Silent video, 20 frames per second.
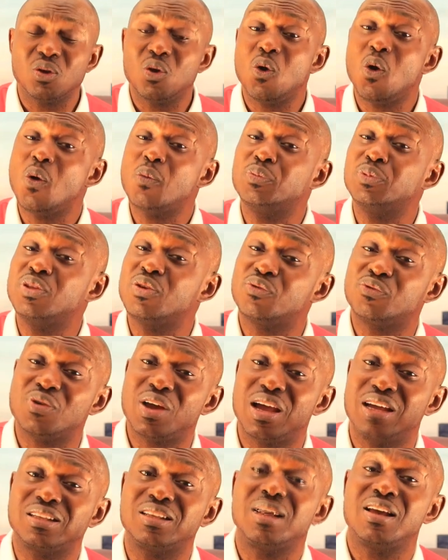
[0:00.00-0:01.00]
Open the
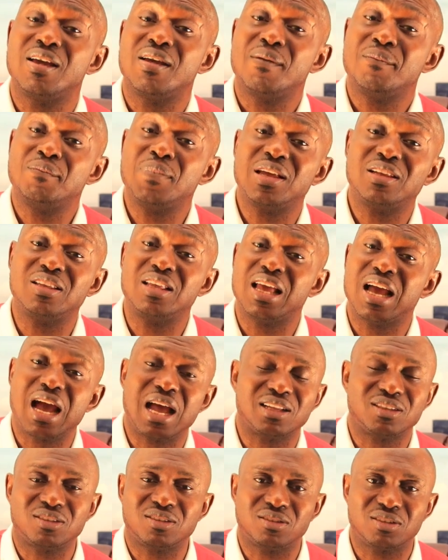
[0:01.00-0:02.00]
fire, make the
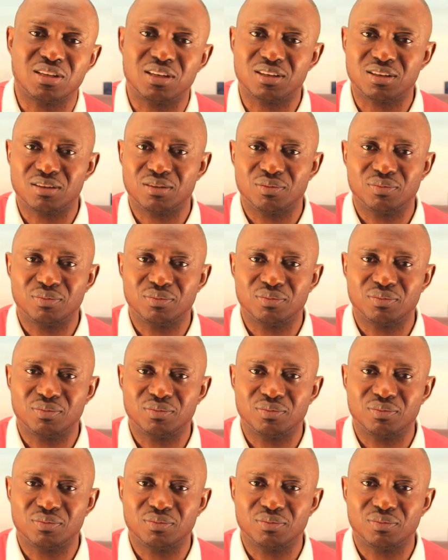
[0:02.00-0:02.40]
heart sick.